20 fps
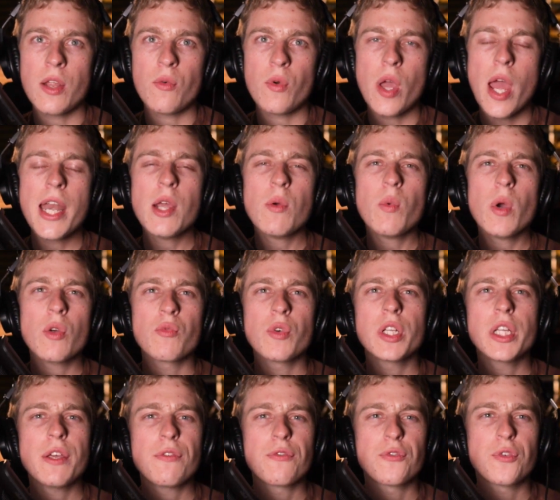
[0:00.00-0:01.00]
Anywhere
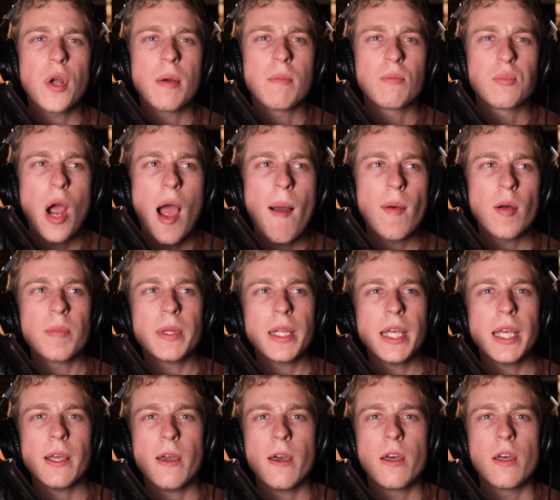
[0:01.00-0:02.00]
really from
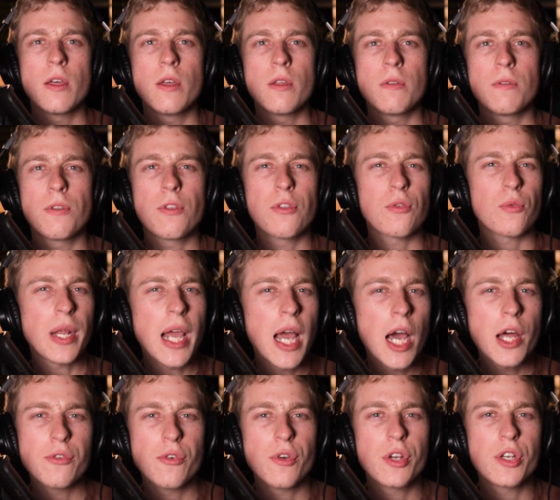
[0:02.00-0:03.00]
probably
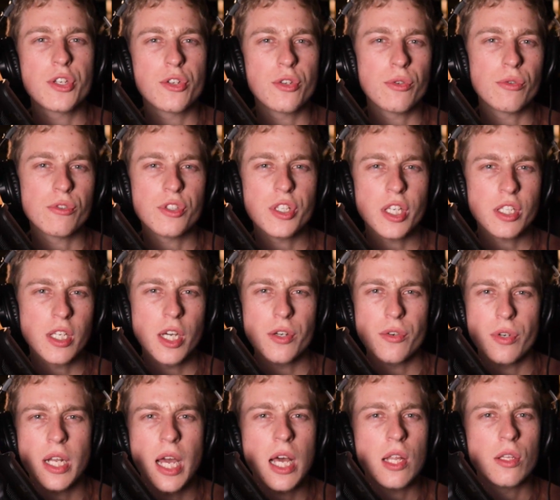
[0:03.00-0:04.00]
$300 to
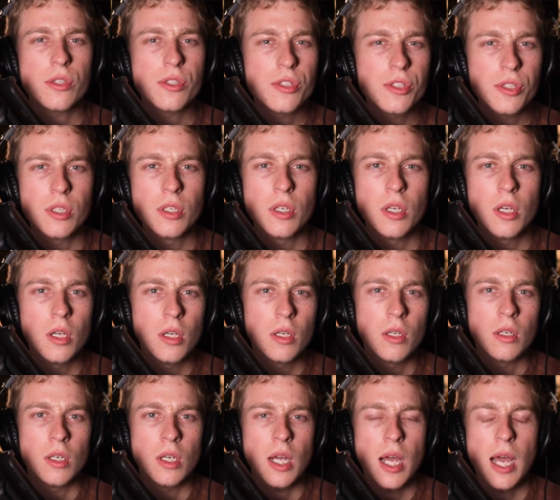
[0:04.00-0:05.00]
$600,
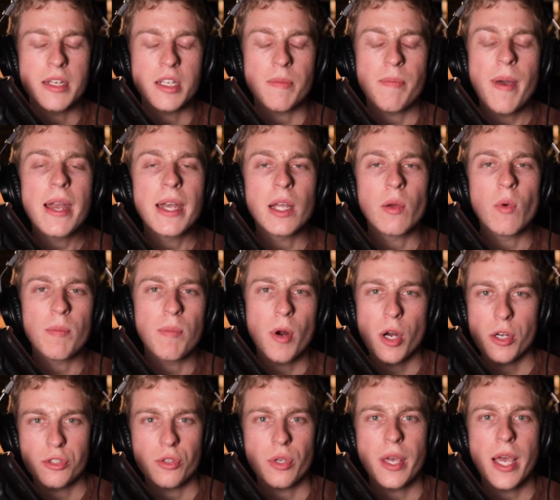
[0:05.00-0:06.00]
depending what
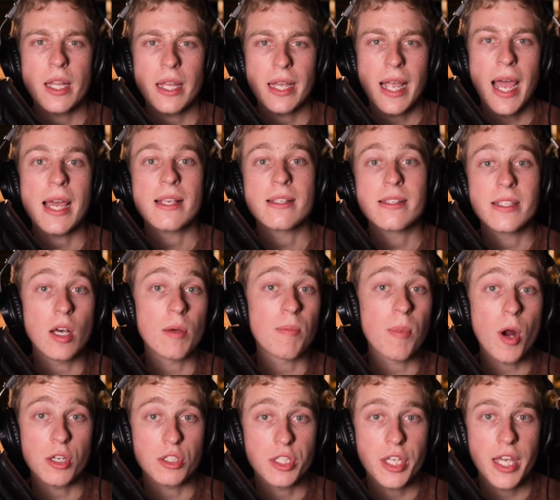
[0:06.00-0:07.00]
parts you get. Like I sell
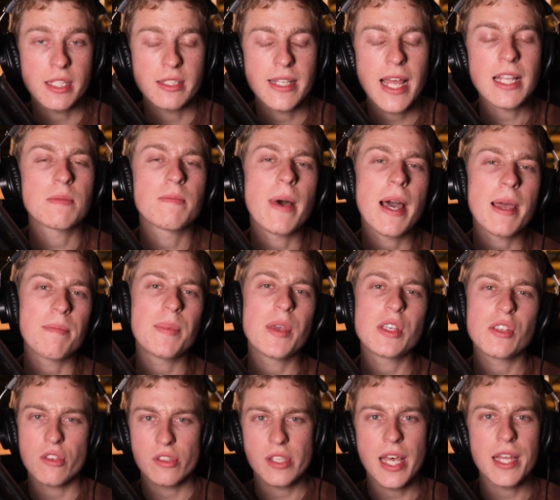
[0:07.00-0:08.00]
parts kits. That's my
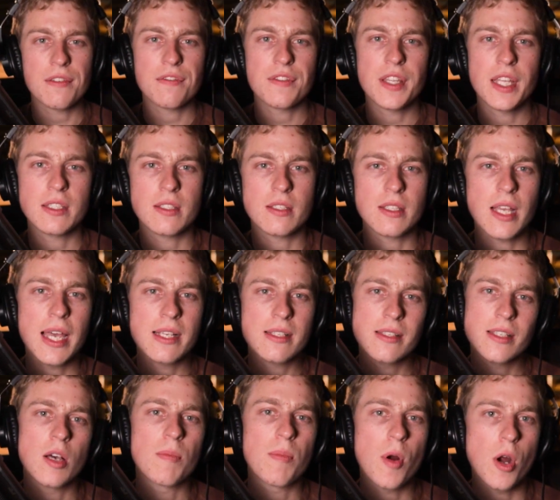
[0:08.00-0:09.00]
business side of things. Is I
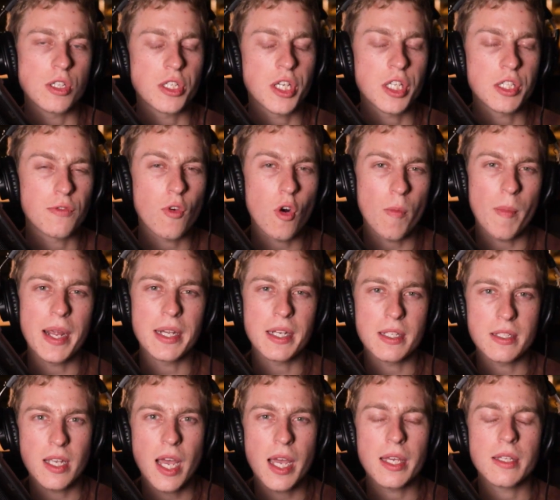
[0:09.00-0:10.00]
sell parts kits for my
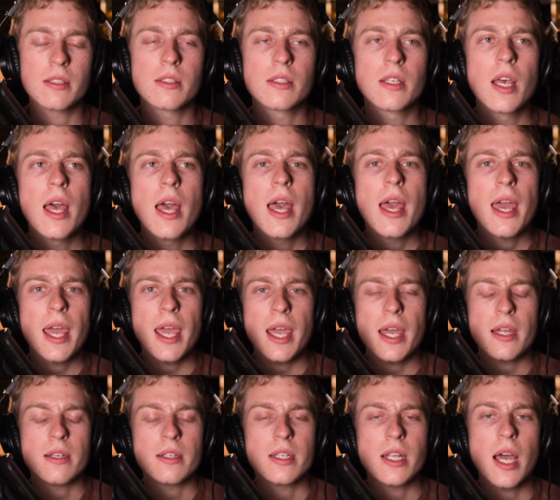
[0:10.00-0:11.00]
designs.
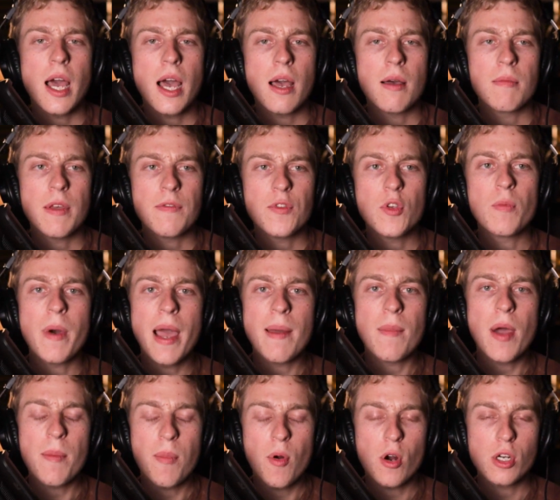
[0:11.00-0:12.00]
And if you buy
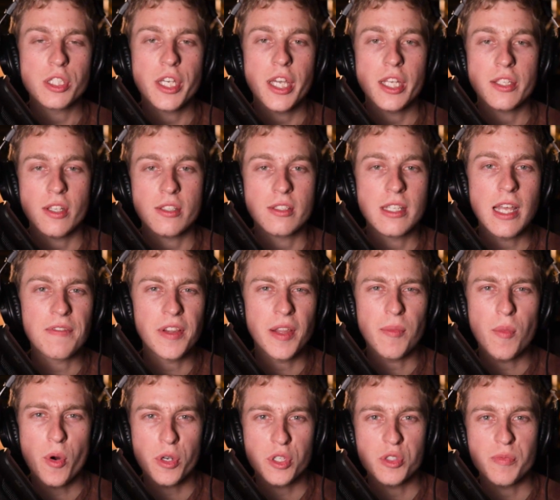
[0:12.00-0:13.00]
my parts kits, it's
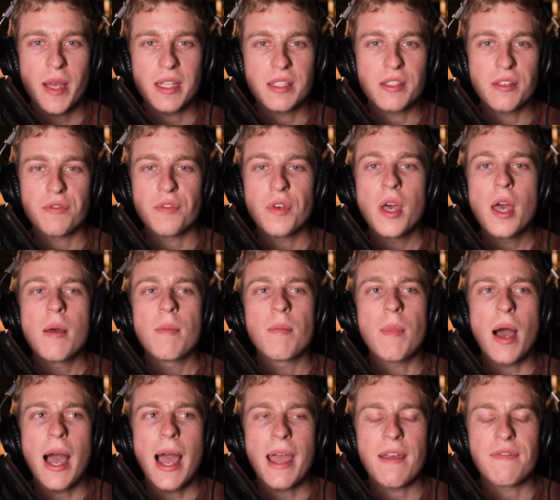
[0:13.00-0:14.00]
definitely more expensive.
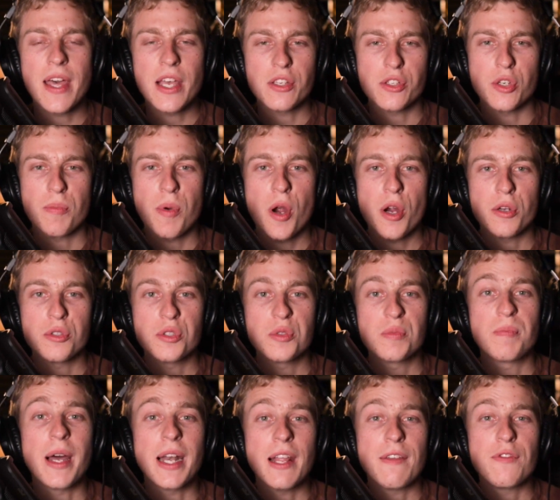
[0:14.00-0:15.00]
I have nicer parts.
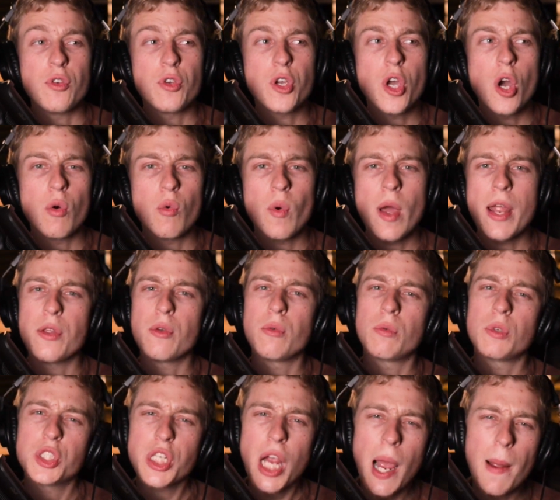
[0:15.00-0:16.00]
But if you go and you
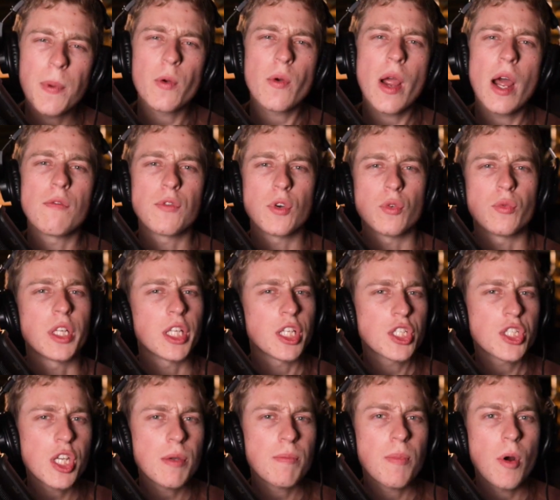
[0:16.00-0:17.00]
shop around for really
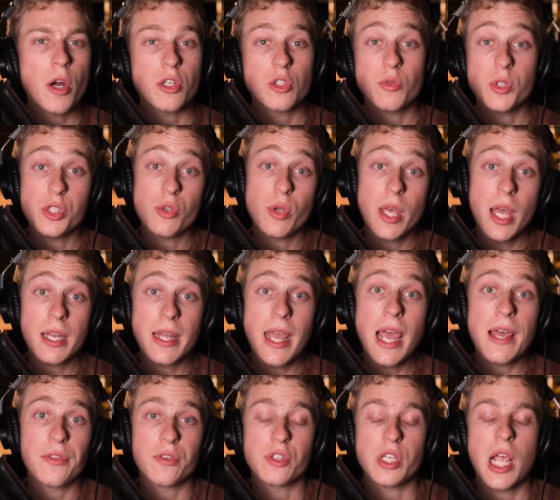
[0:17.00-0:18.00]
cheap parts, which you can
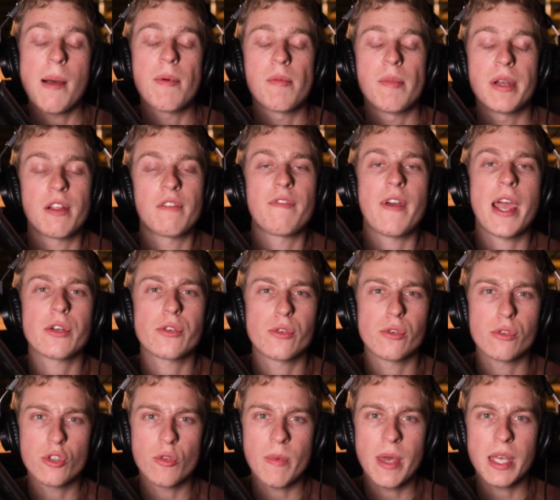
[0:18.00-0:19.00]
get, there's a couple
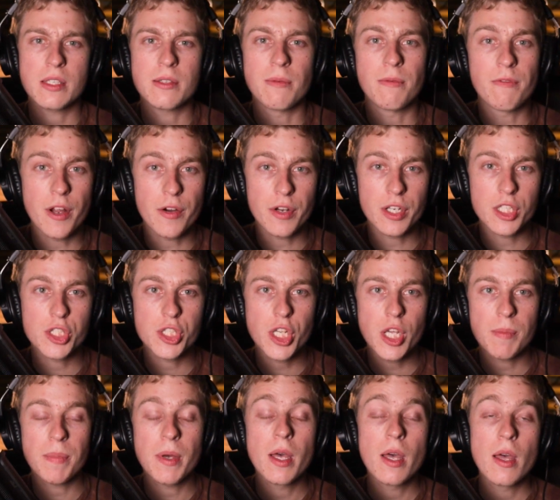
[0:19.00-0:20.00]
manufacturers who make some very
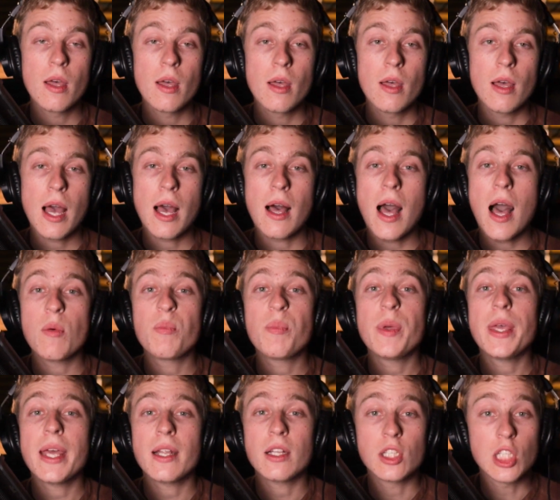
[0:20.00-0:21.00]
cheap,
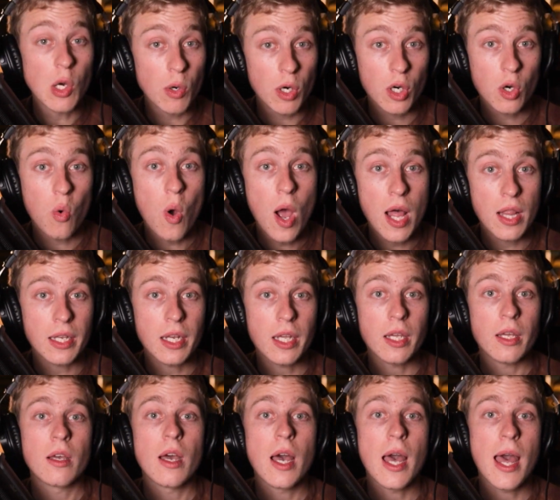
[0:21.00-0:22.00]
albeit lower
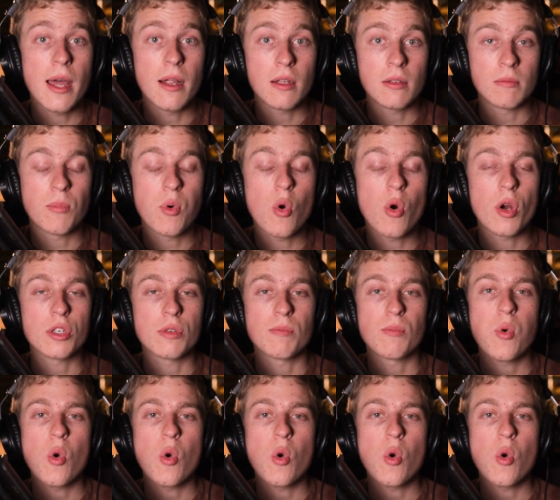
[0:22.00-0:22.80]
quality, poor